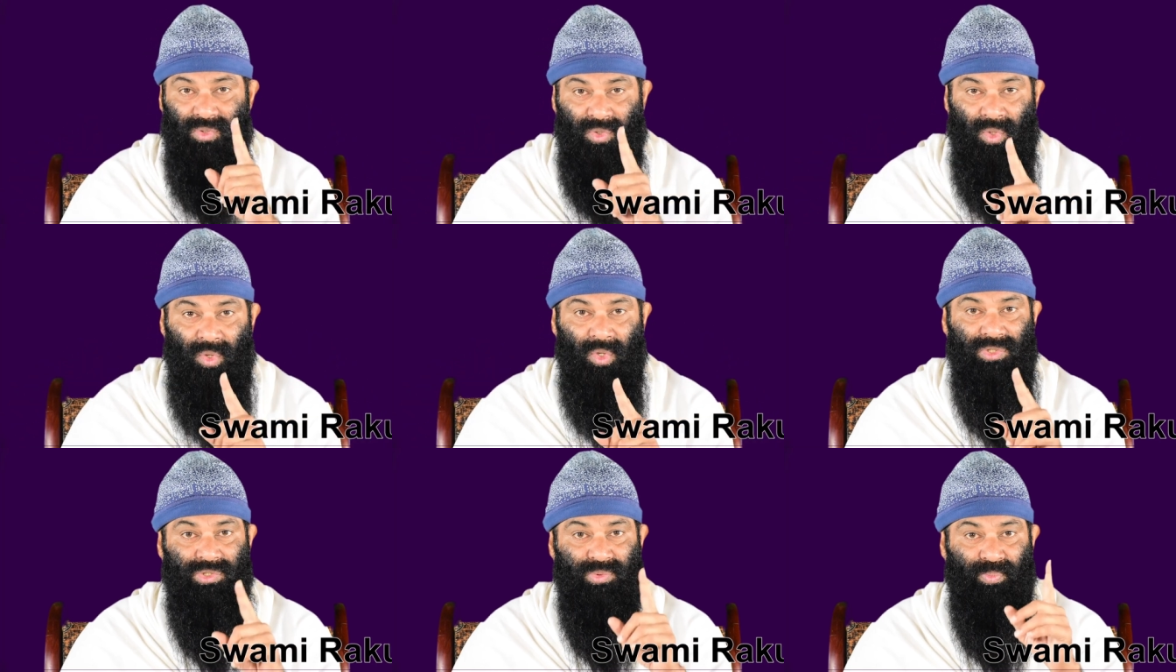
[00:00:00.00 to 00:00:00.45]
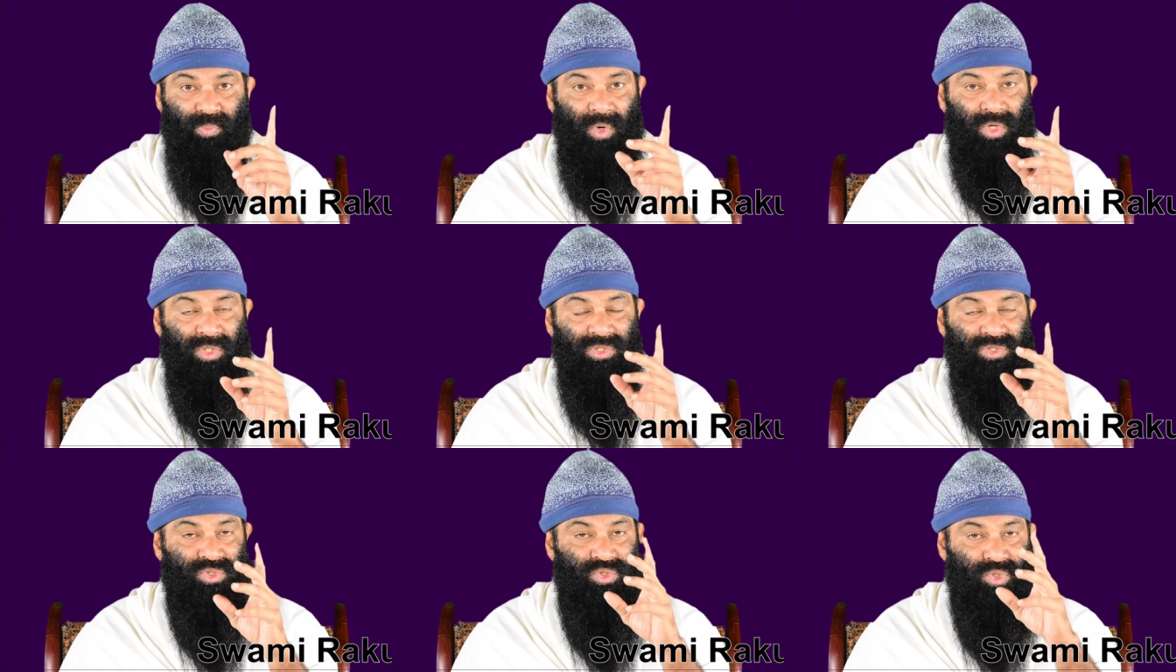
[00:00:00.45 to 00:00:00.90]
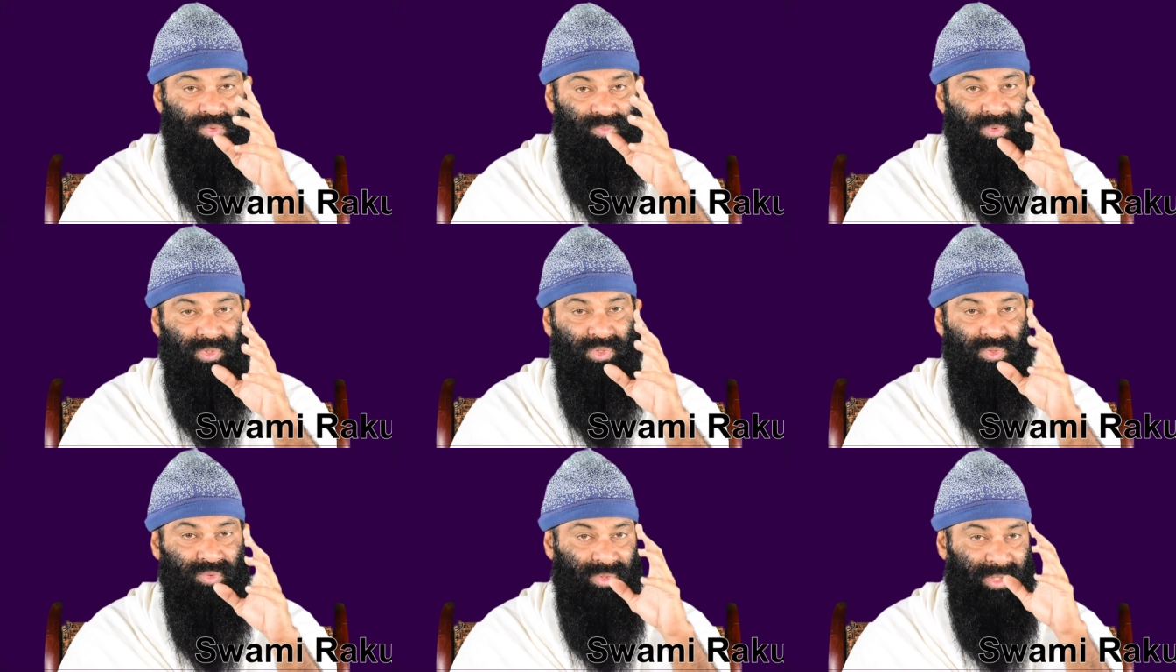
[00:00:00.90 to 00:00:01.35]
Those boys
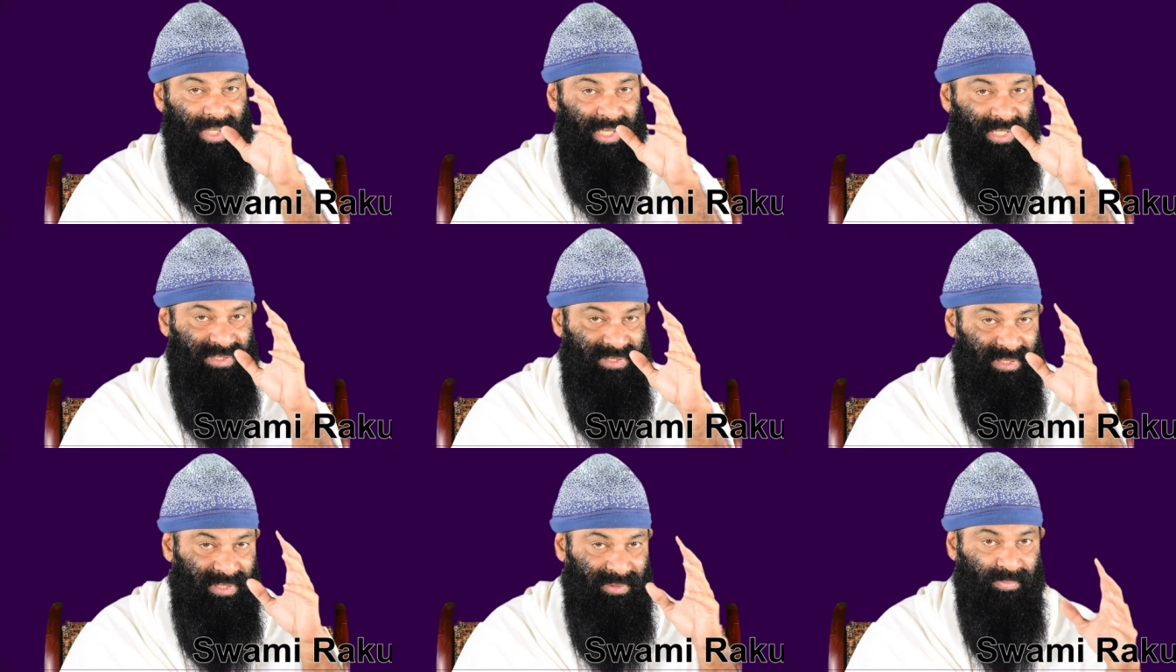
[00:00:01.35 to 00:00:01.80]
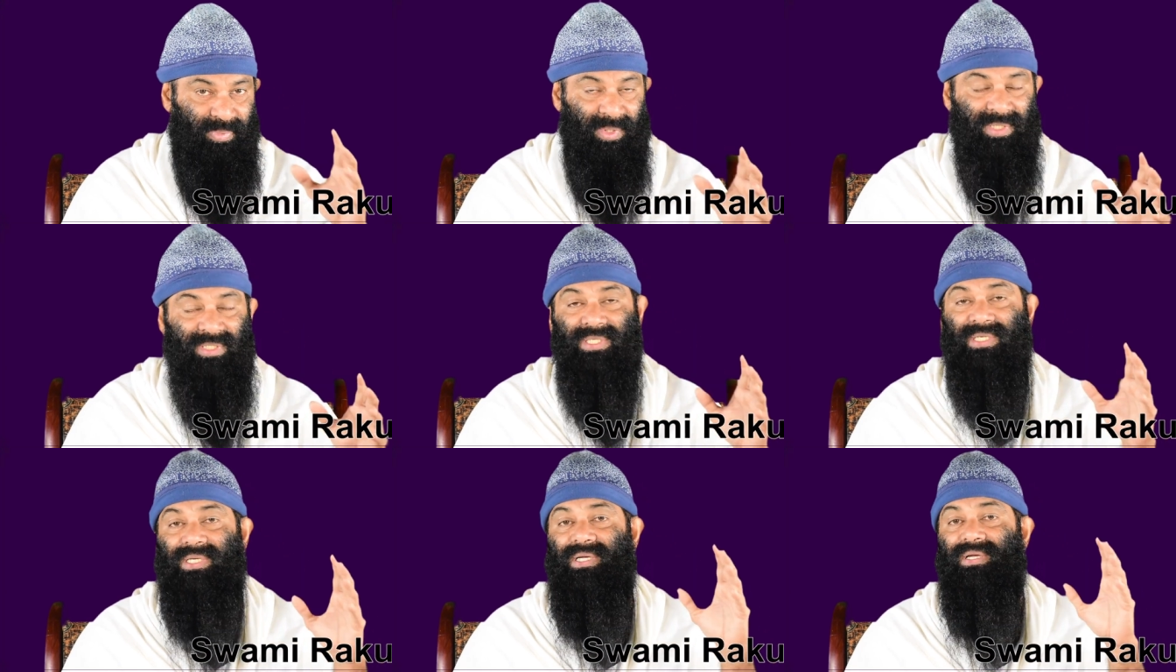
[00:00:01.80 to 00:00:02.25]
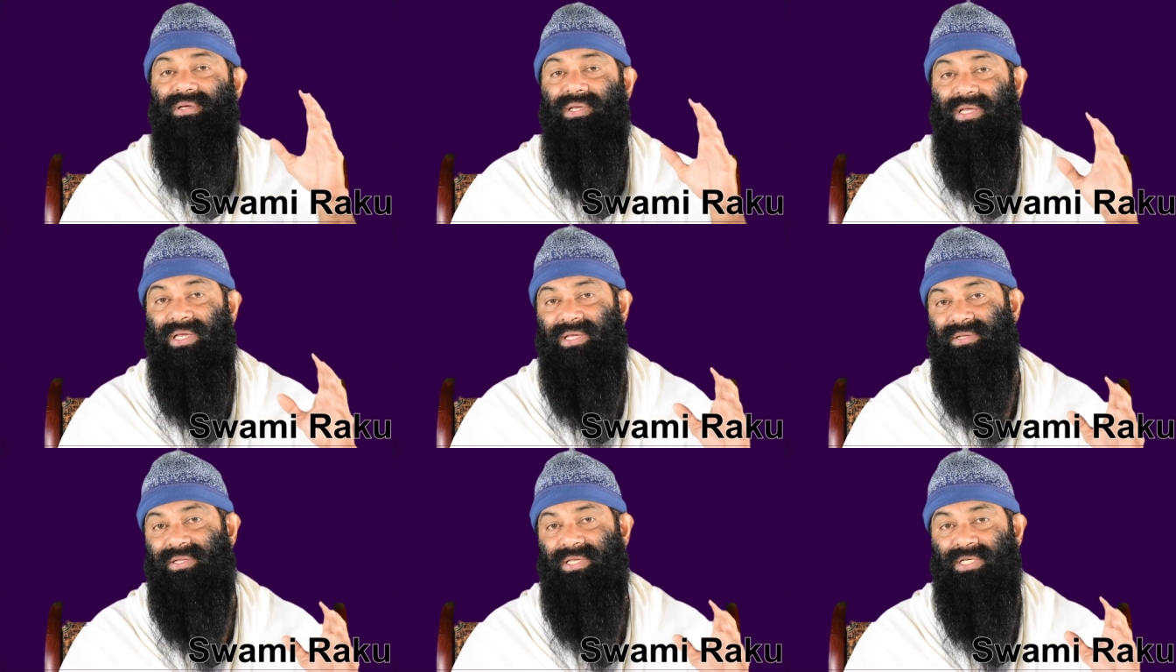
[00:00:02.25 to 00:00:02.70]
should be utilized in particular
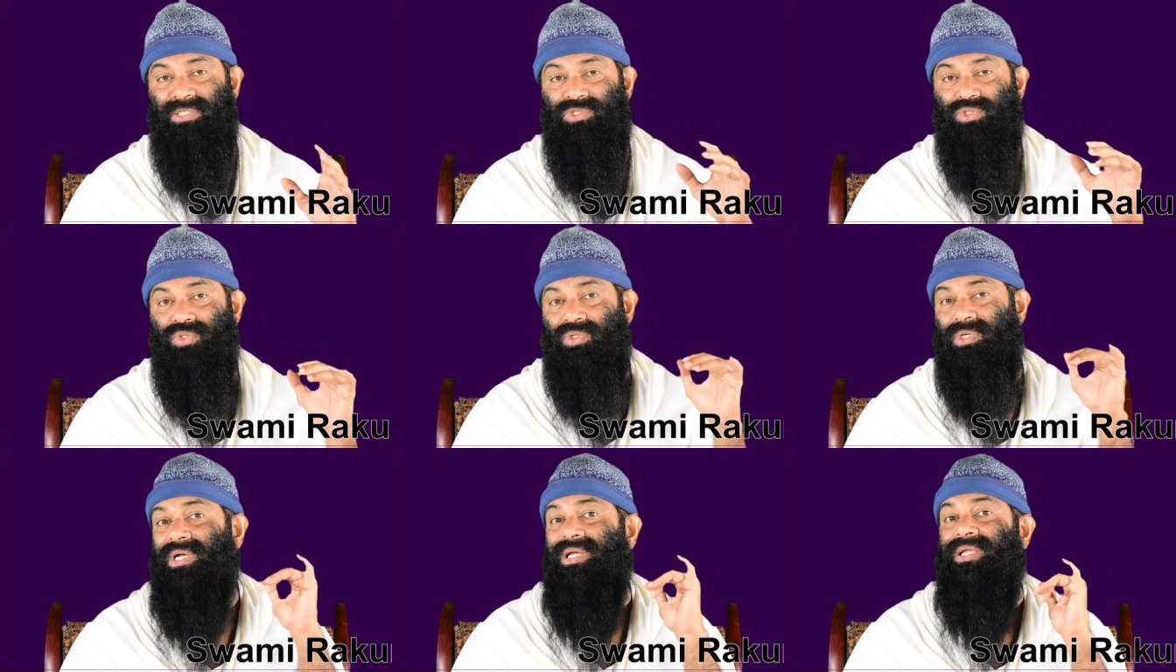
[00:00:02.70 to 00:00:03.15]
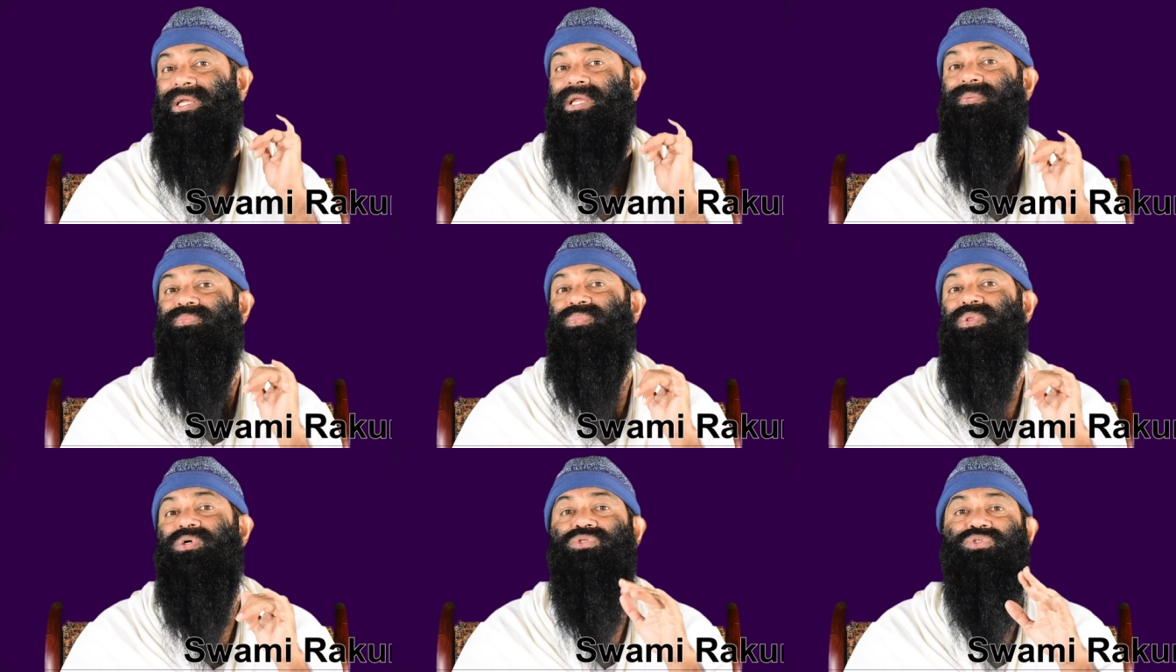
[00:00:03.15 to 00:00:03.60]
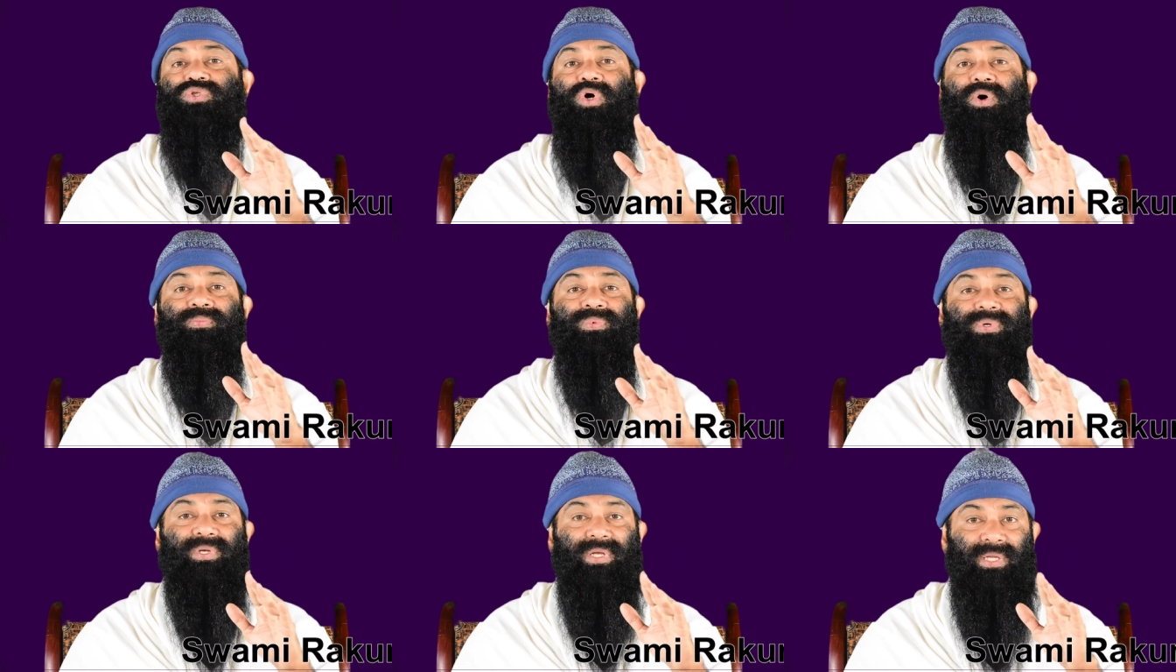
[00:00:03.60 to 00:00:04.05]
areas to clean up the
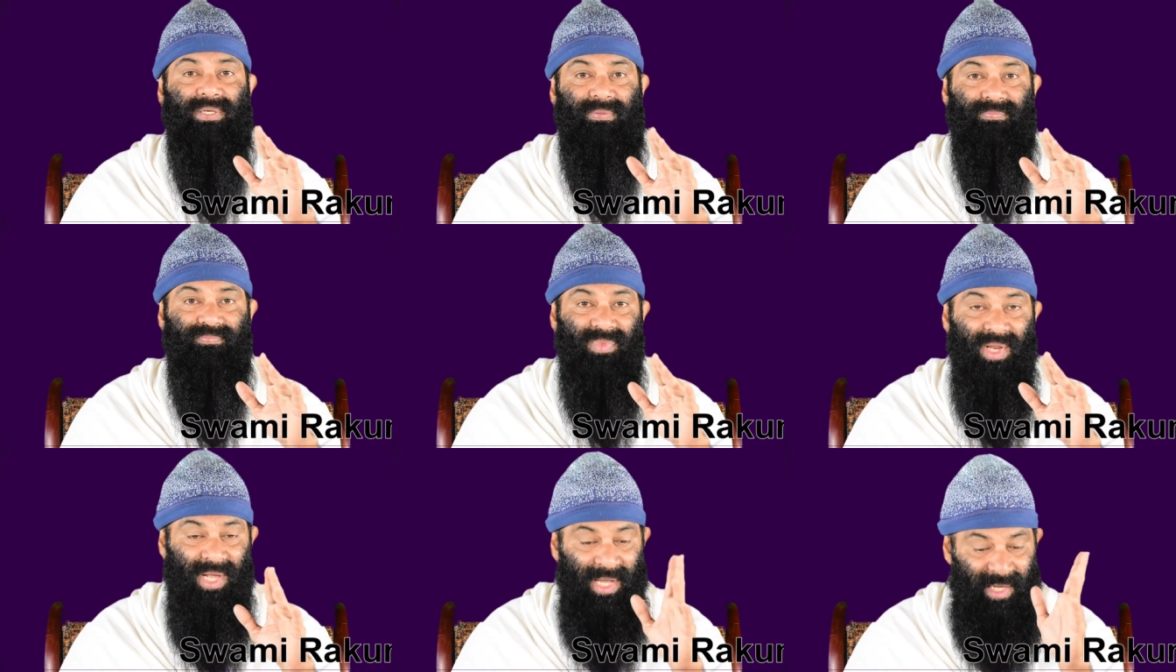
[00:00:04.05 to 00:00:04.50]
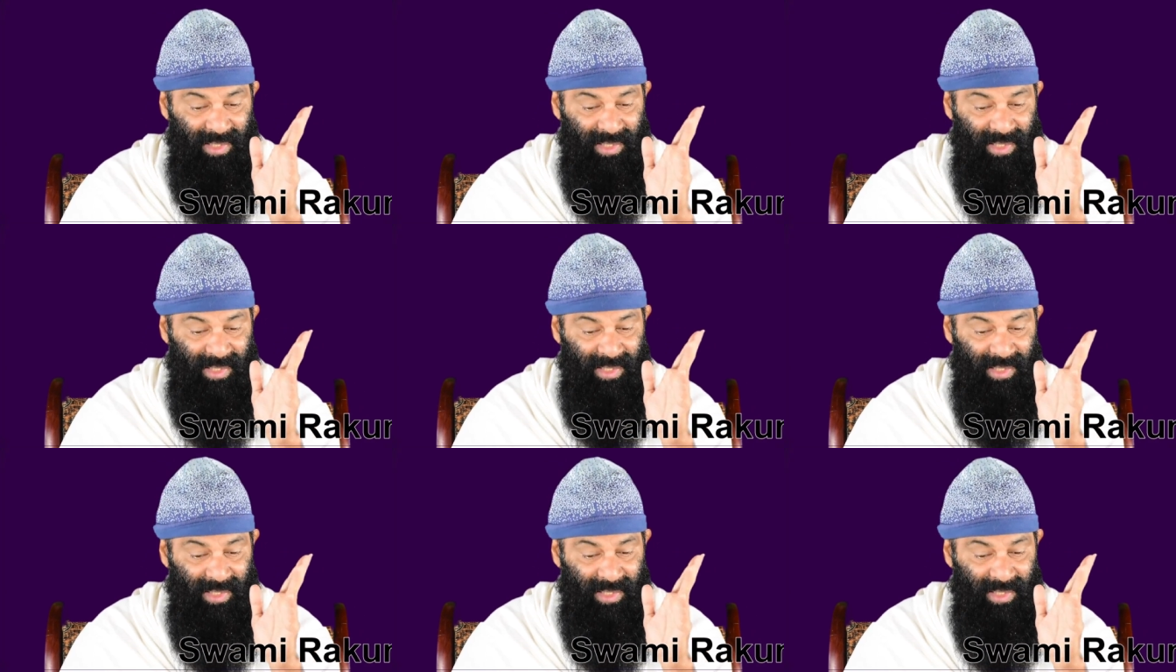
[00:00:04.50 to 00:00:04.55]
storm drain.